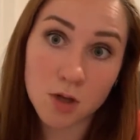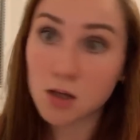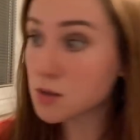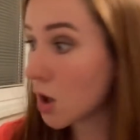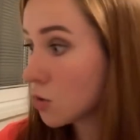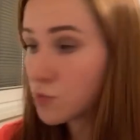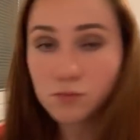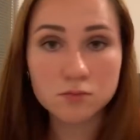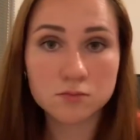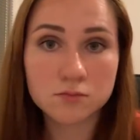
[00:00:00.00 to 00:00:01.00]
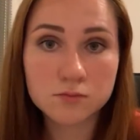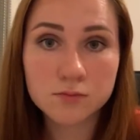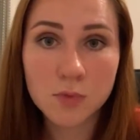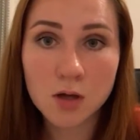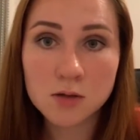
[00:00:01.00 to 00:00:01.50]
I'll go
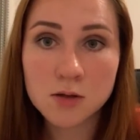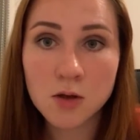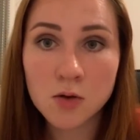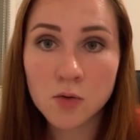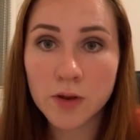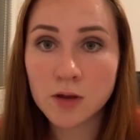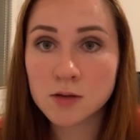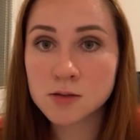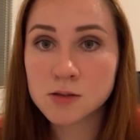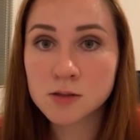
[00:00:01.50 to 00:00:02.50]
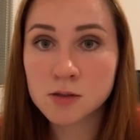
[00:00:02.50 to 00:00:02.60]
and